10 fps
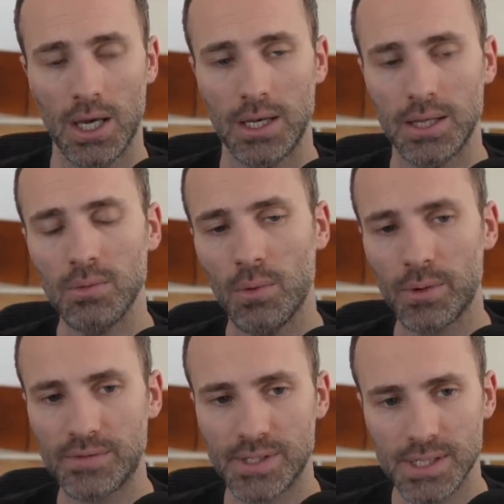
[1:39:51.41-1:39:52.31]
And I think what
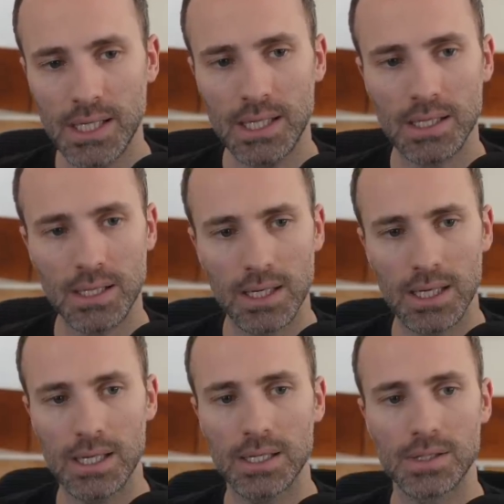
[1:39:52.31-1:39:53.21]
we've seen
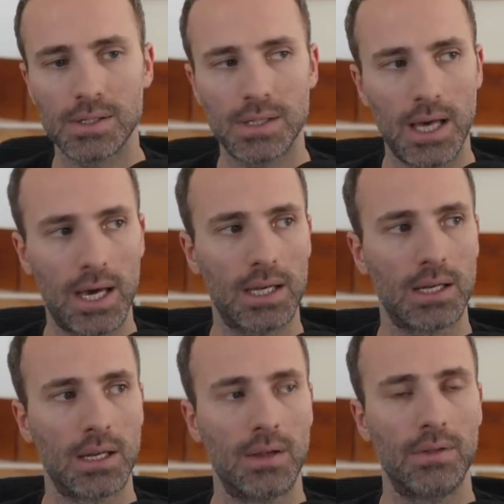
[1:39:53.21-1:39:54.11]
is that
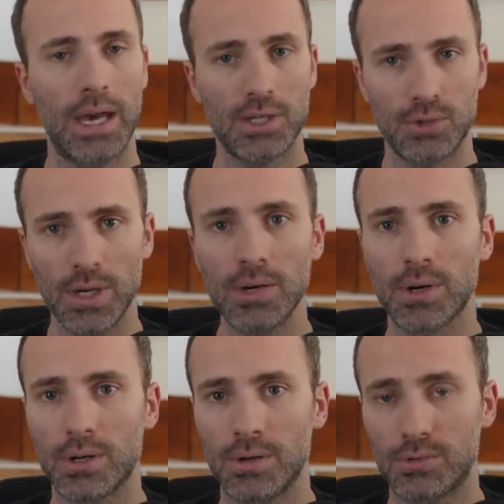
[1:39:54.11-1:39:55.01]
that track
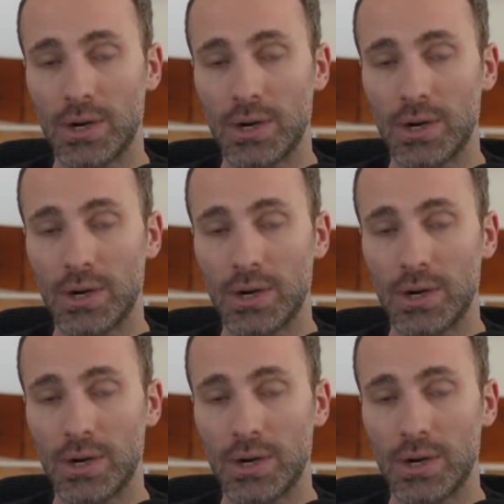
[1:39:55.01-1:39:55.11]
record,